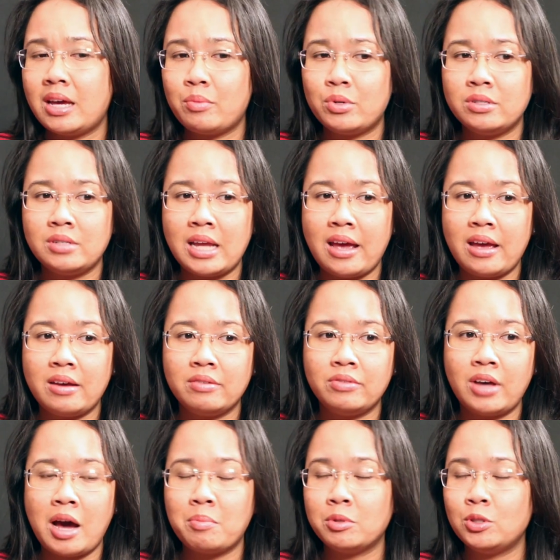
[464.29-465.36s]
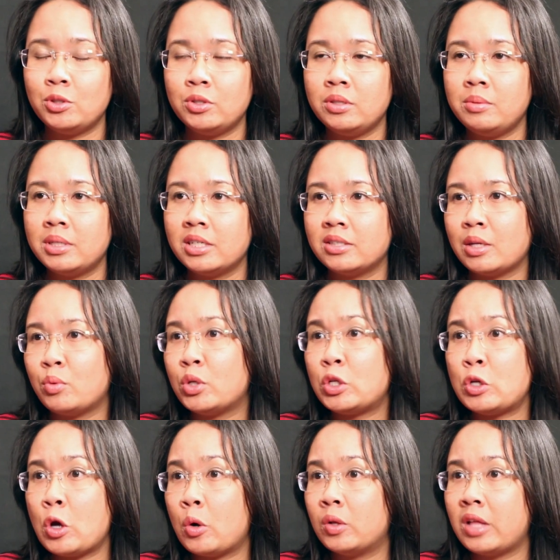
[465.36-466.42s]
I wouldn't have the opportunity because I
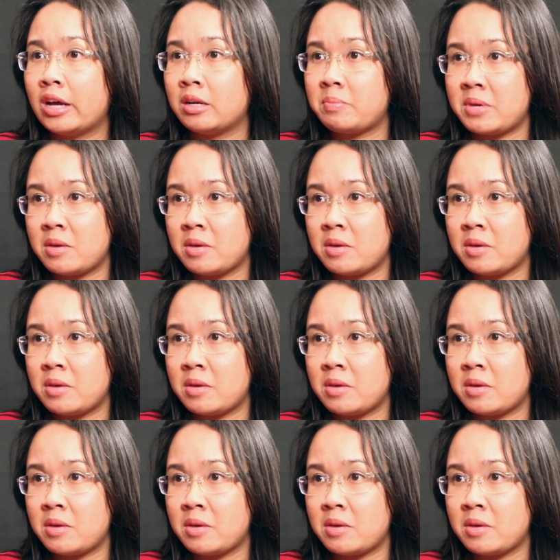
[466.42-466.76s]
wouldn't know a lot of